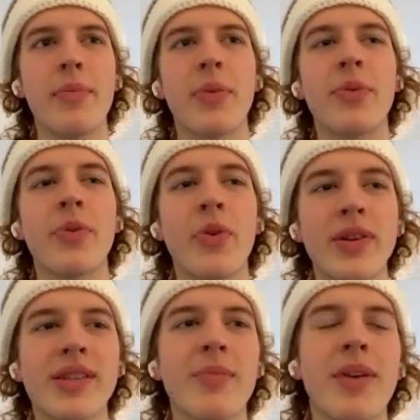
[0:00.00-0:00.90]
but we would
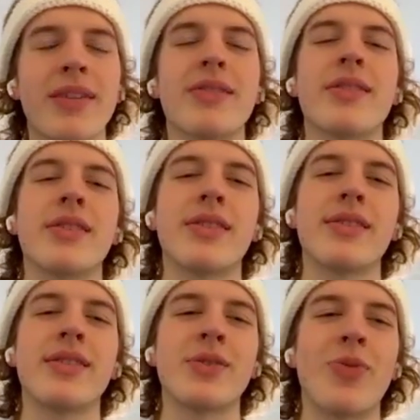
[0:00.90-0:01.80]
always come back to this
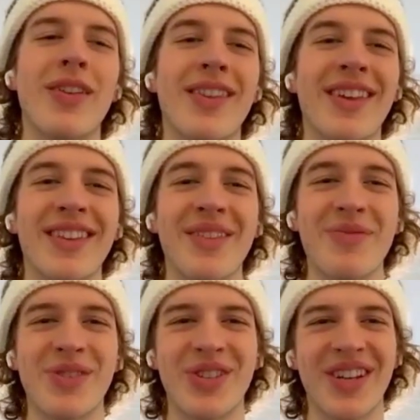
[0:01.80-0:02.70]
this one thing
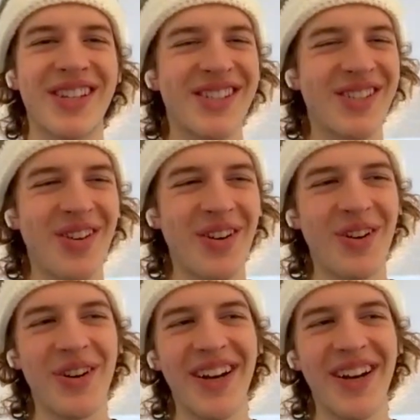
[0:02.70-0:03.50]
that was just so